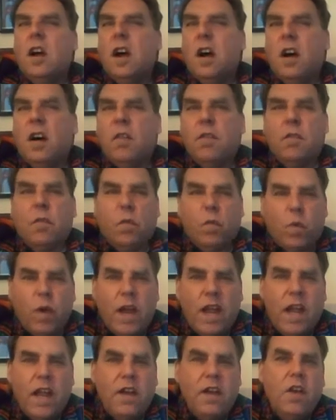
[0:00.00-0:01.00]
of
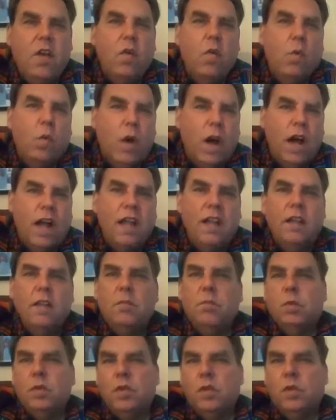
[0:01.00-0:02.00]
red, white,
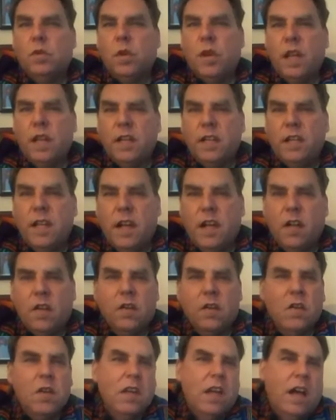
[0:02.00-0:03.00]
blue, and
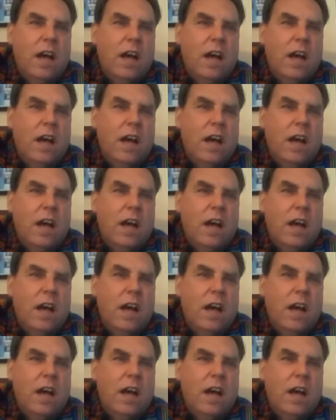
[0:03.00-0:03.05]
yellow.